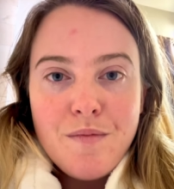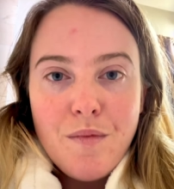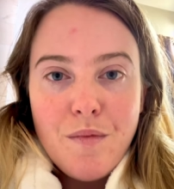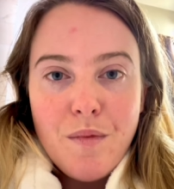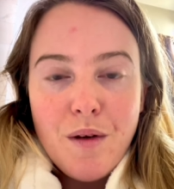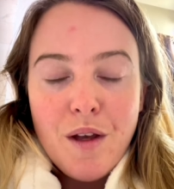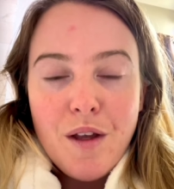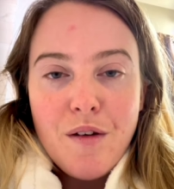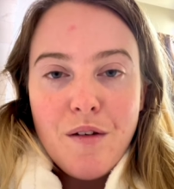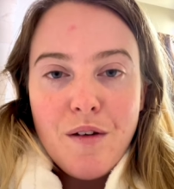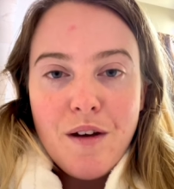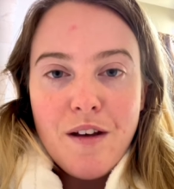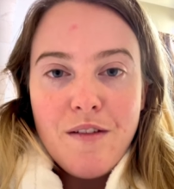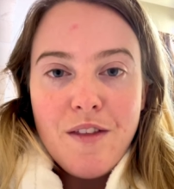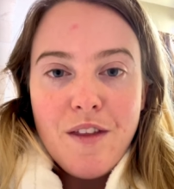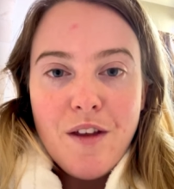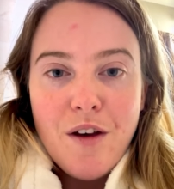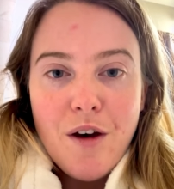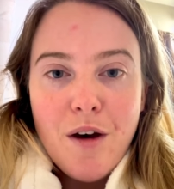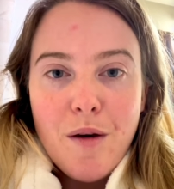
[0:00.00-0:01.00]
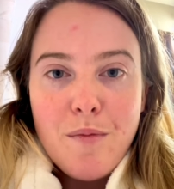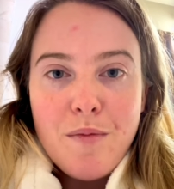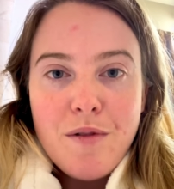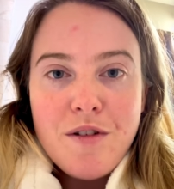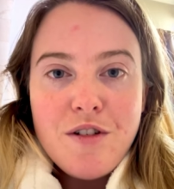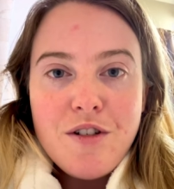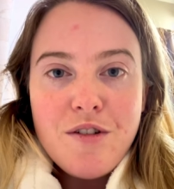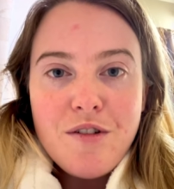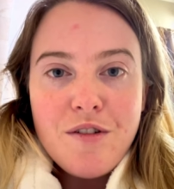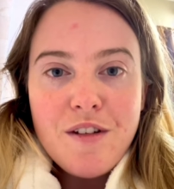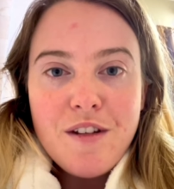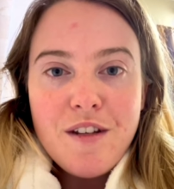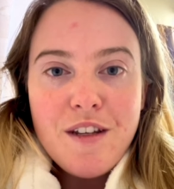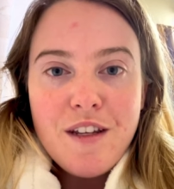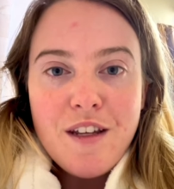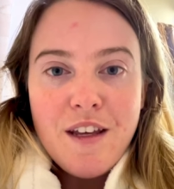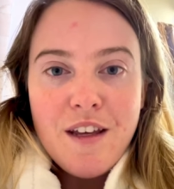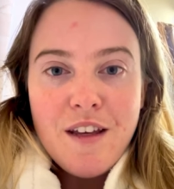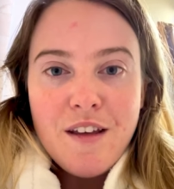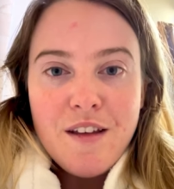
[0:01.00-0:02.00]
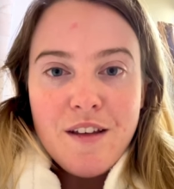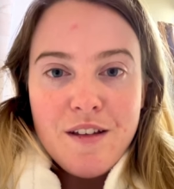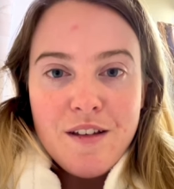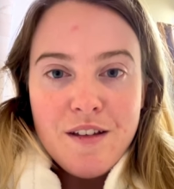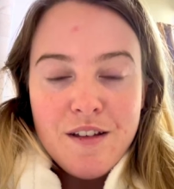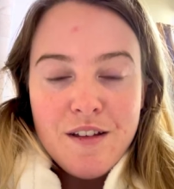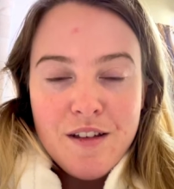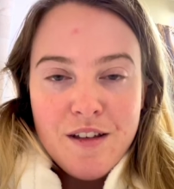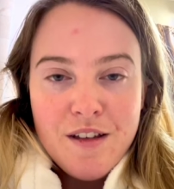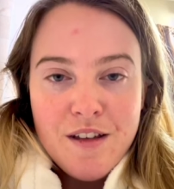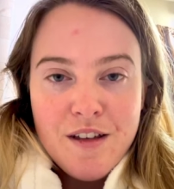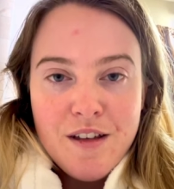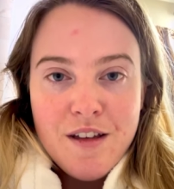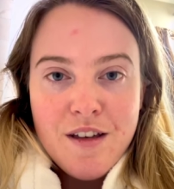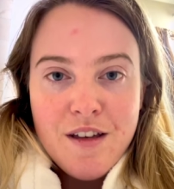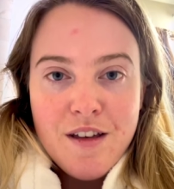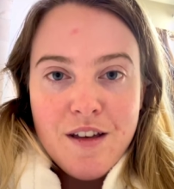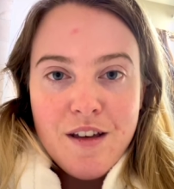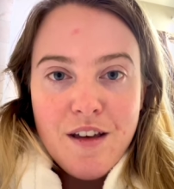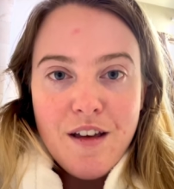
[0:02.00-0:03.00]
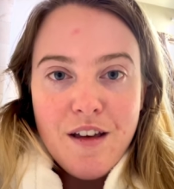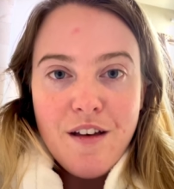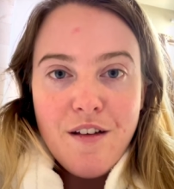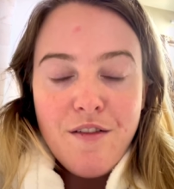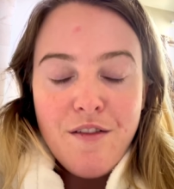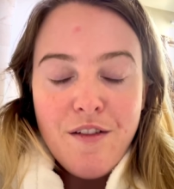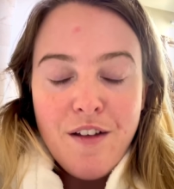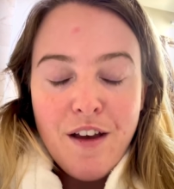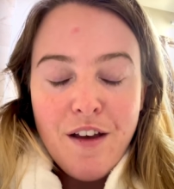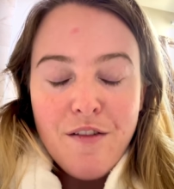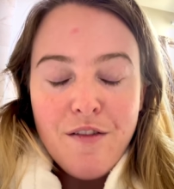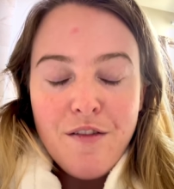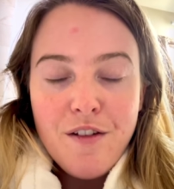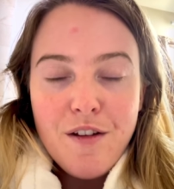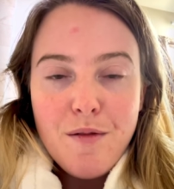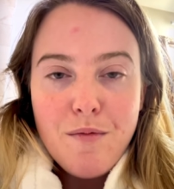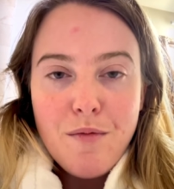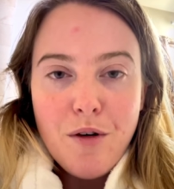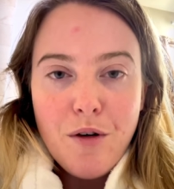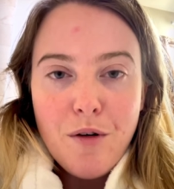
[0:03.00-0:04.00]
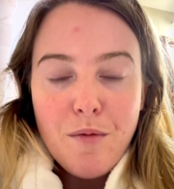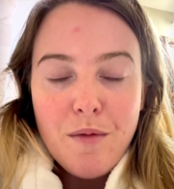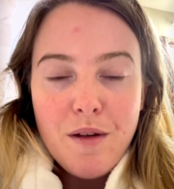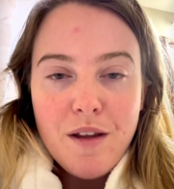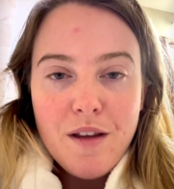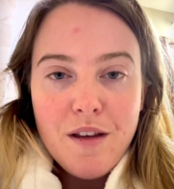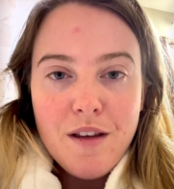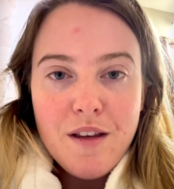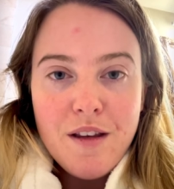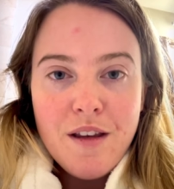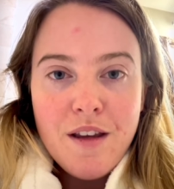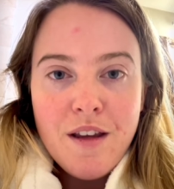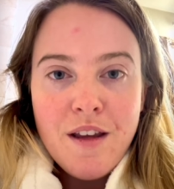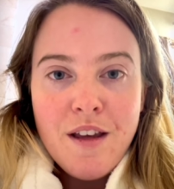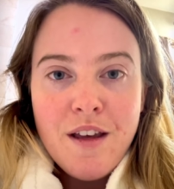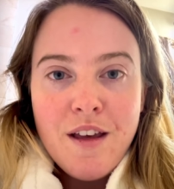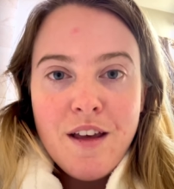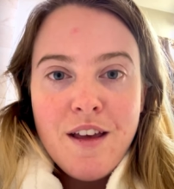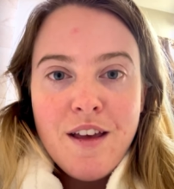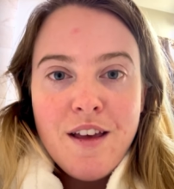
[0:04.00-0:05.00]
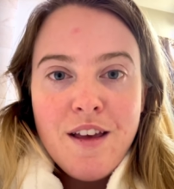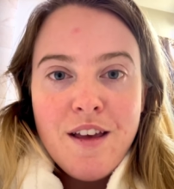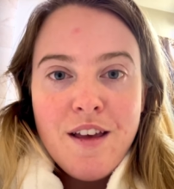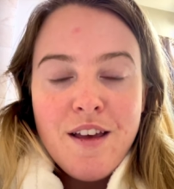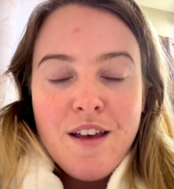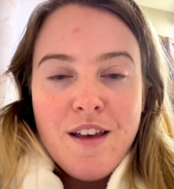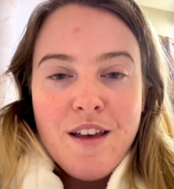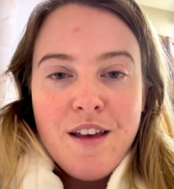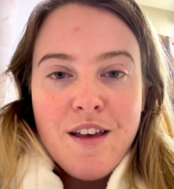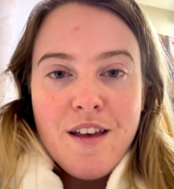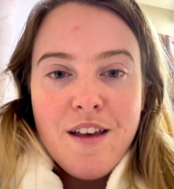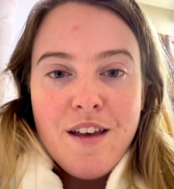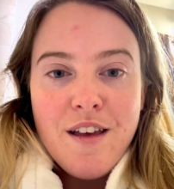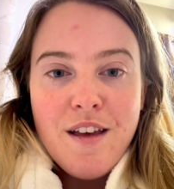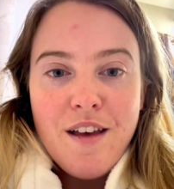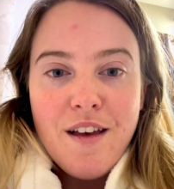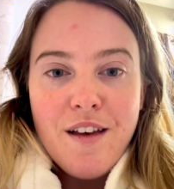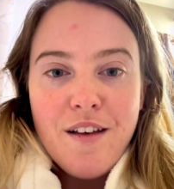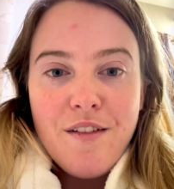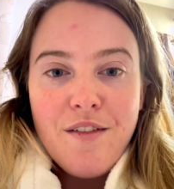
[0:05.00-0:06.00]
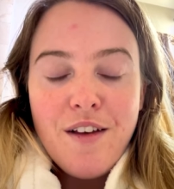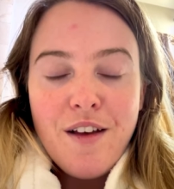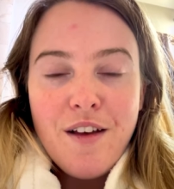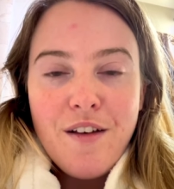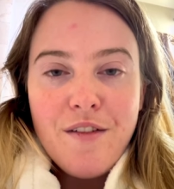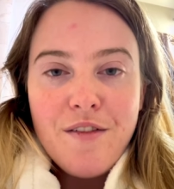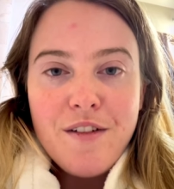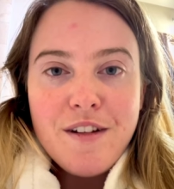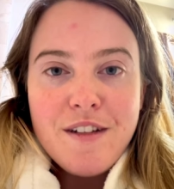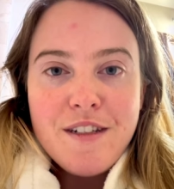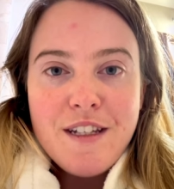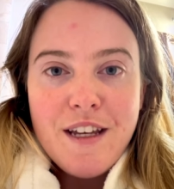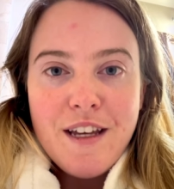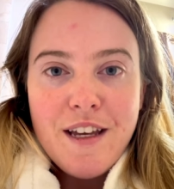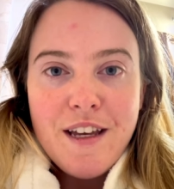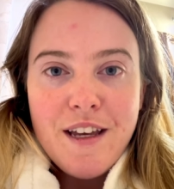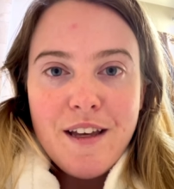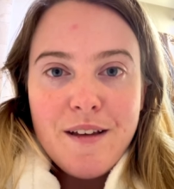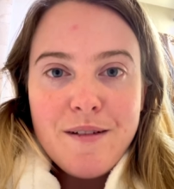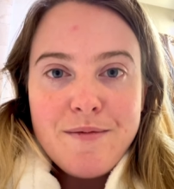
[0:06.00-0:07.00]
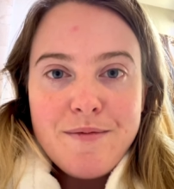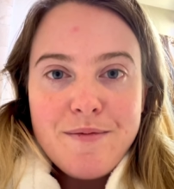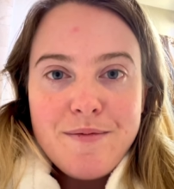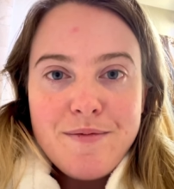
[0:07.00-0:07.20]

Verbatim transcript: but you have the opportunity of every moment of every day